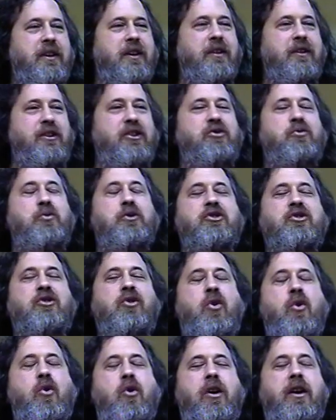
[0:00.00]
This was
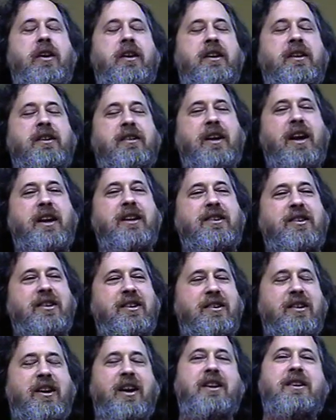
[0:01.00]
caught in
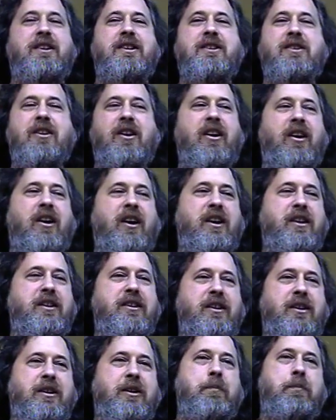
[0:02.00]

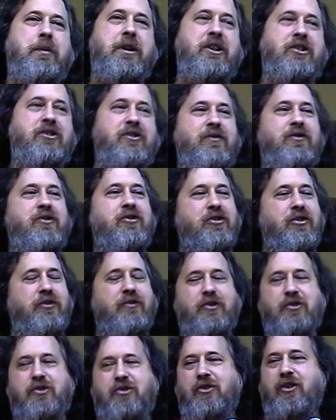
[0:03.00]
1999 in a piece of
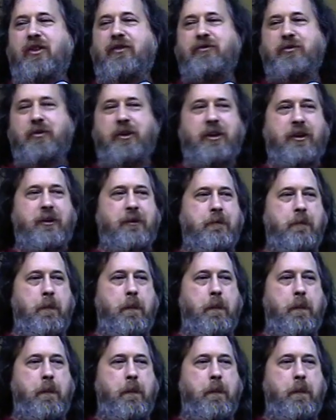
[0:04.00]
server software.